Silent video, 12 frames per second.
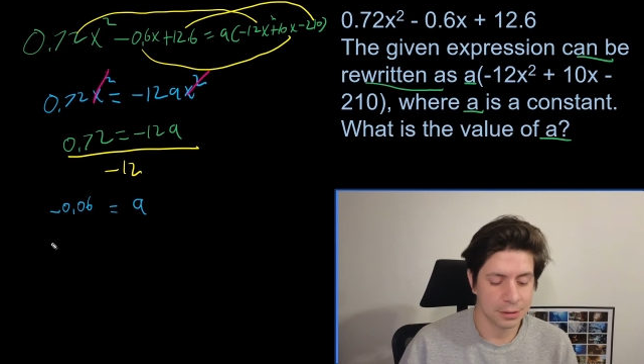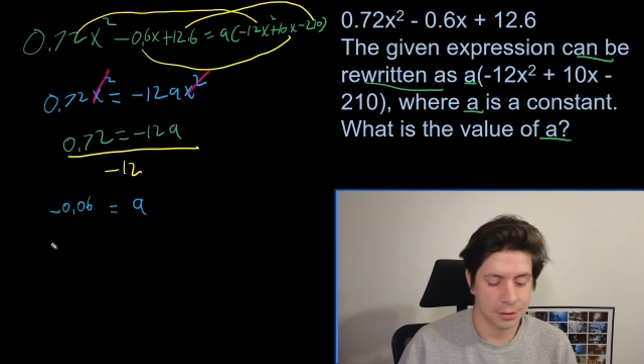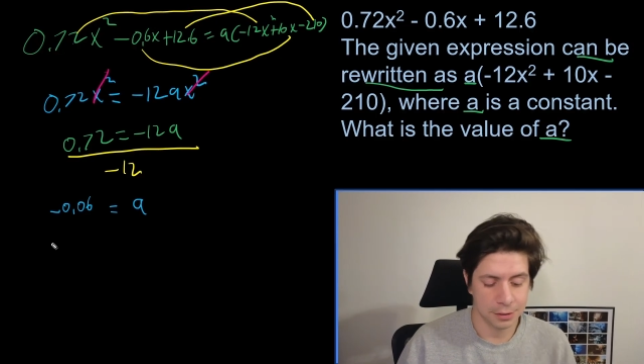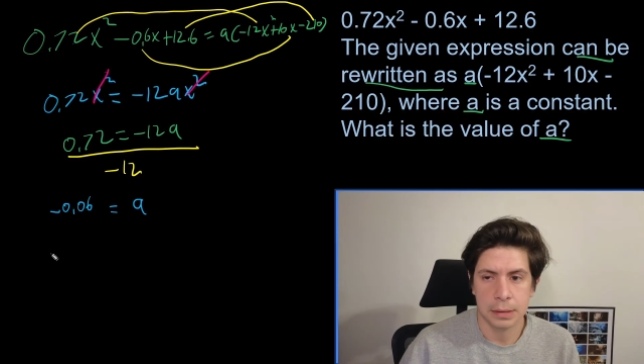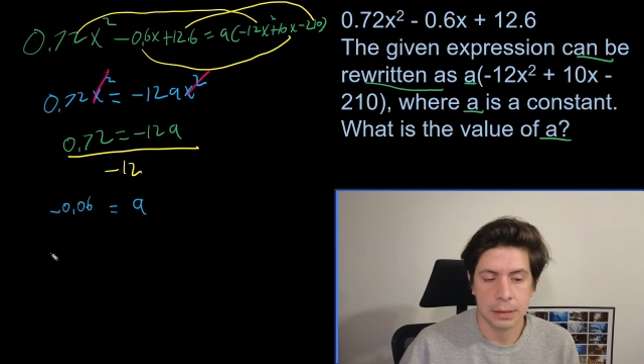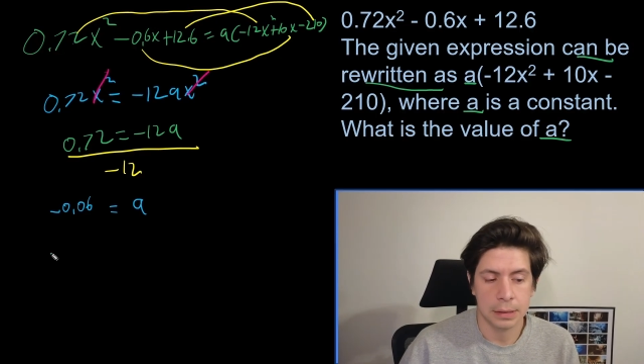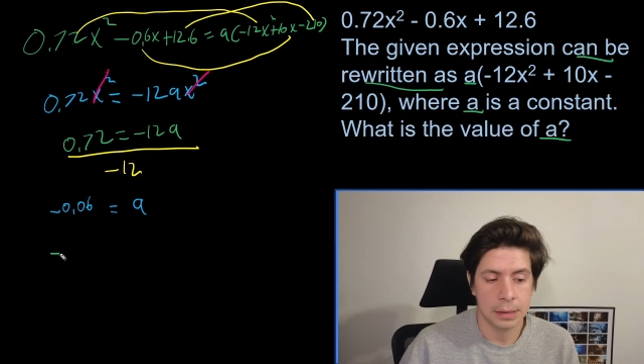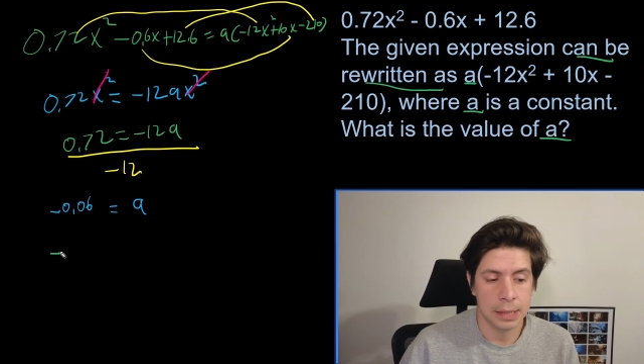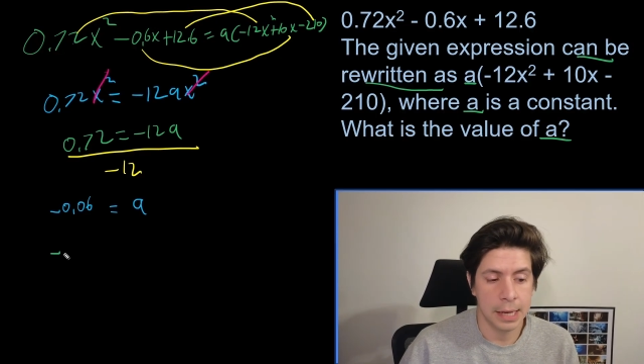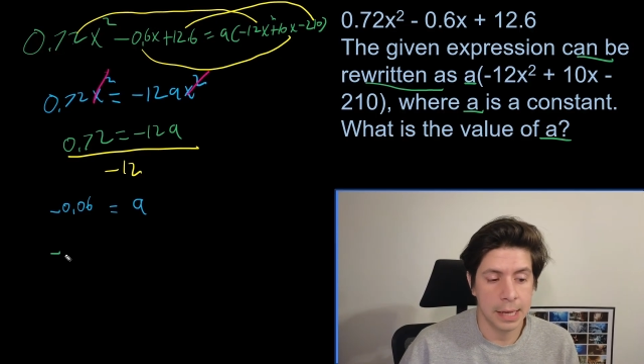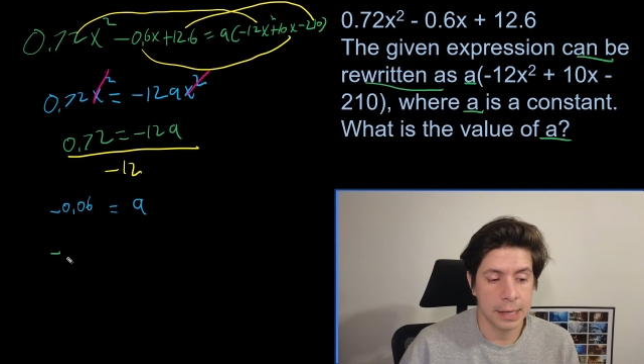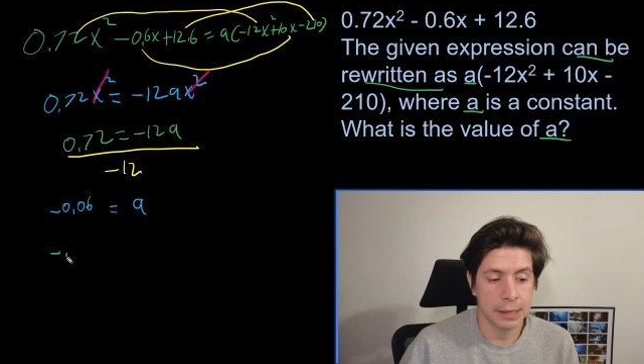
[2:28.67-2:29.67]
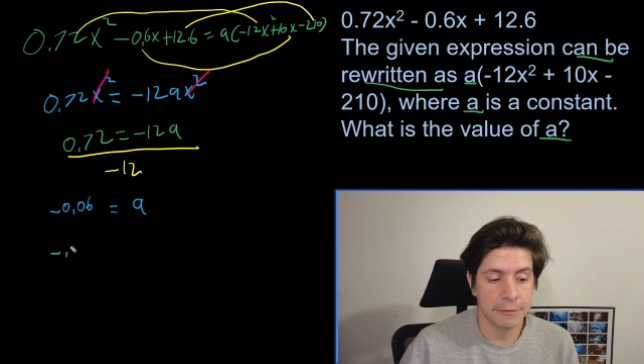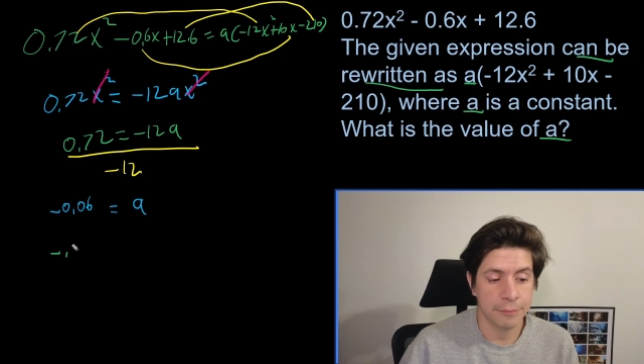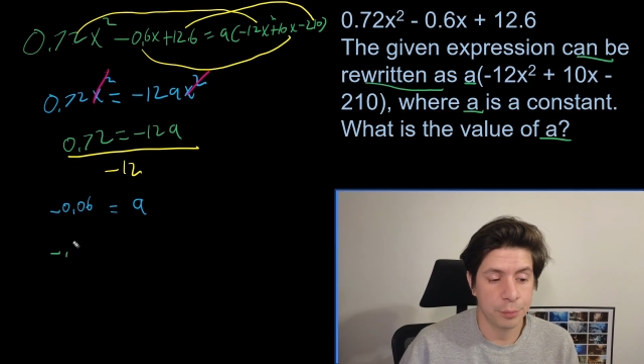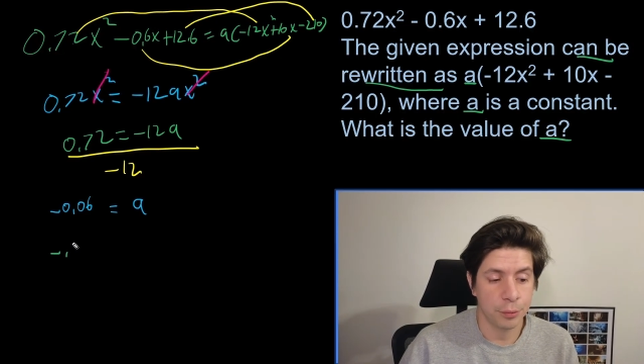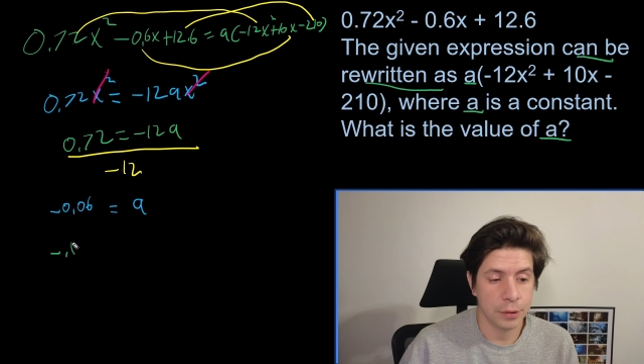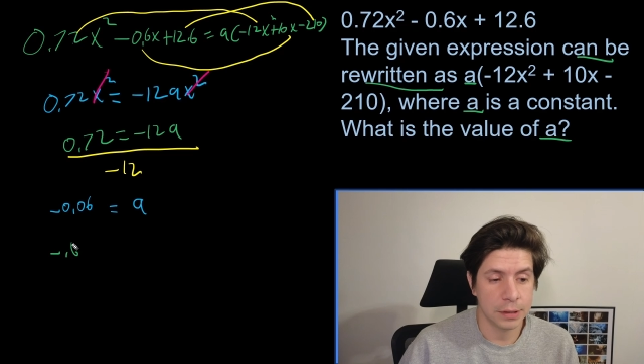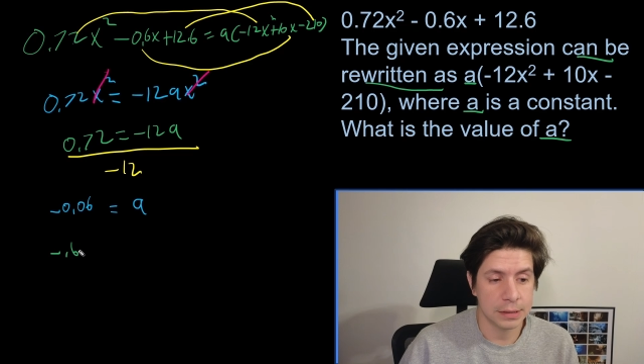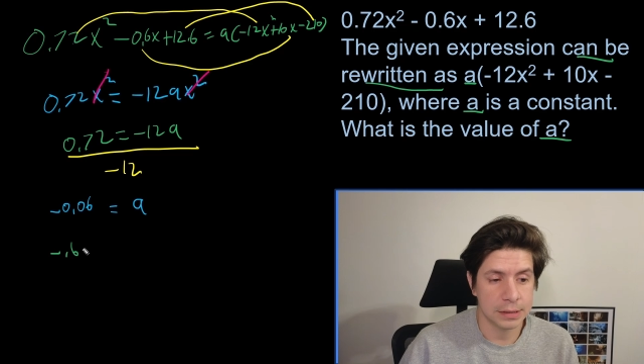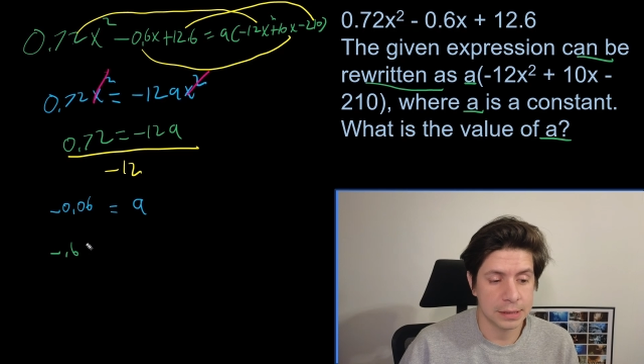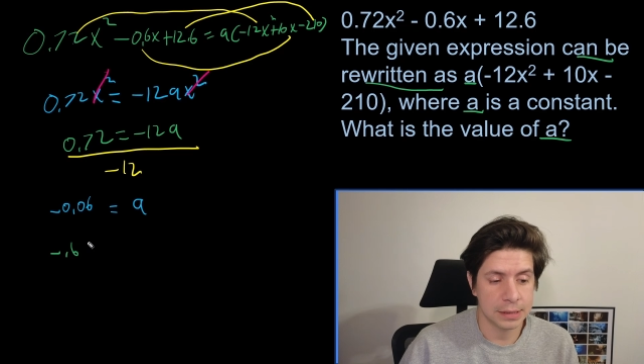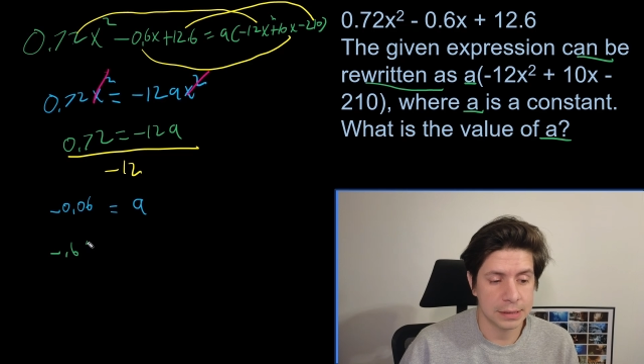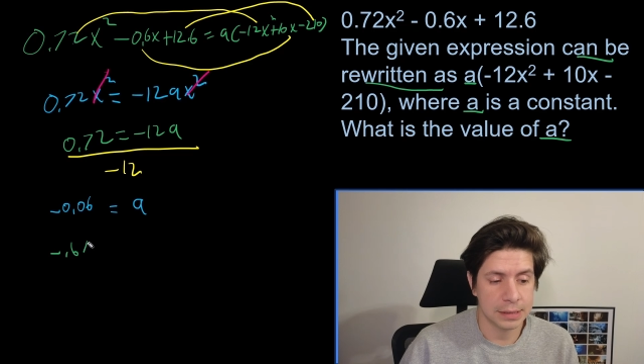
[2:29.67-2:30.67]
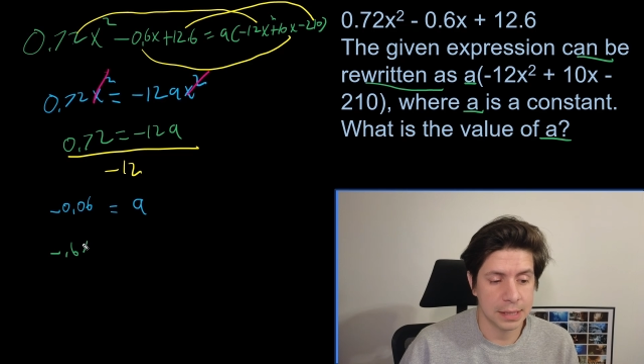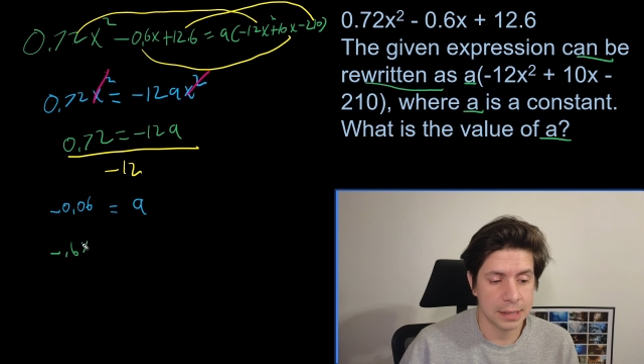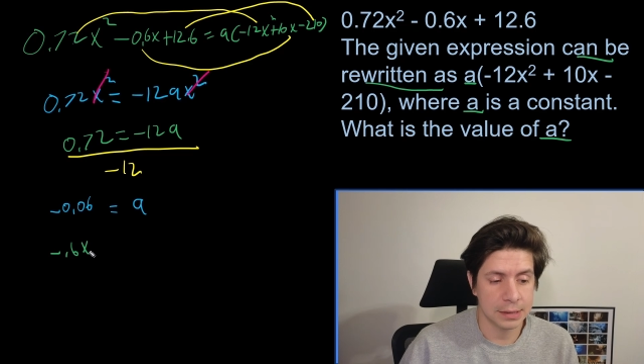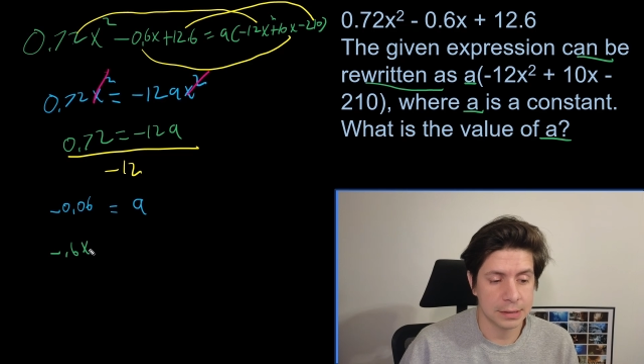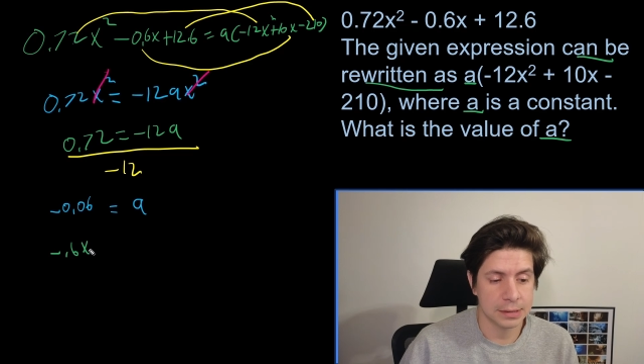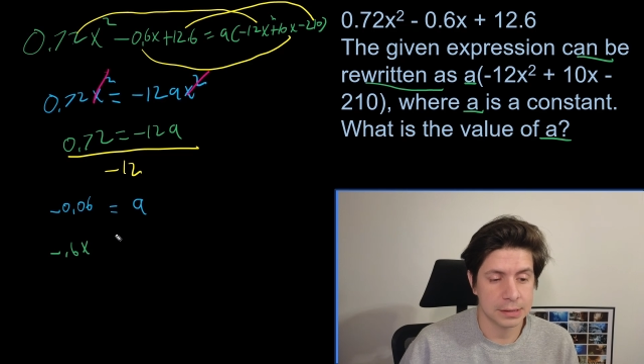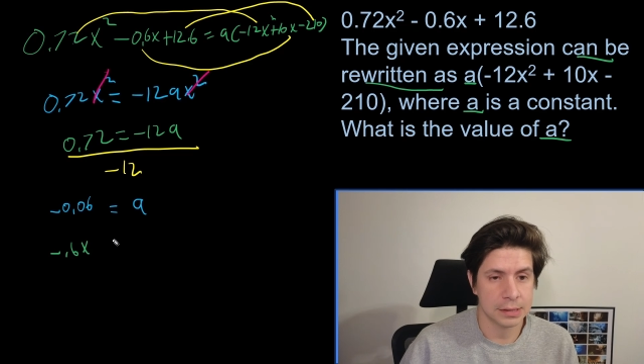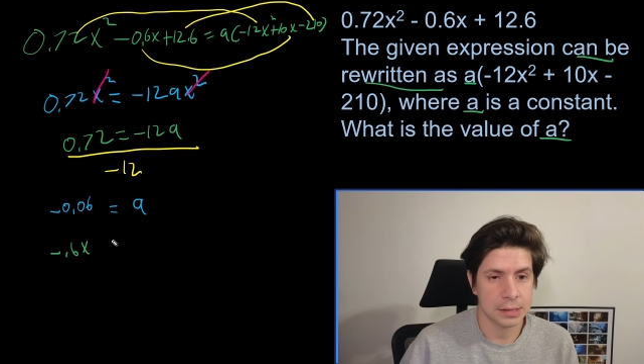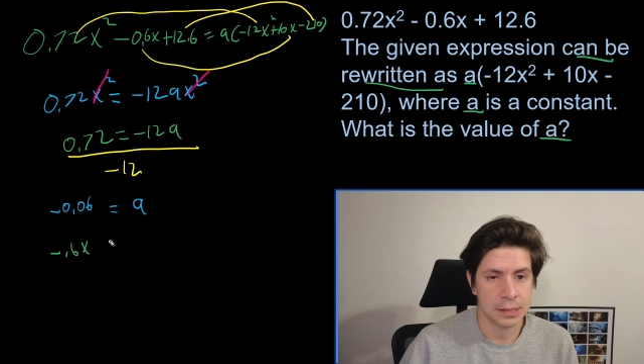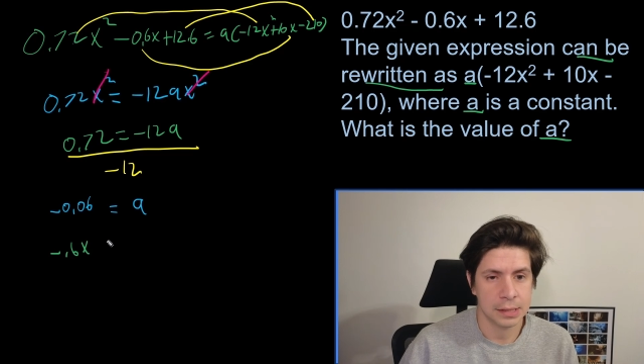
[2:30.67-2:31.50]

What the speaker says: Look, negative 0.6x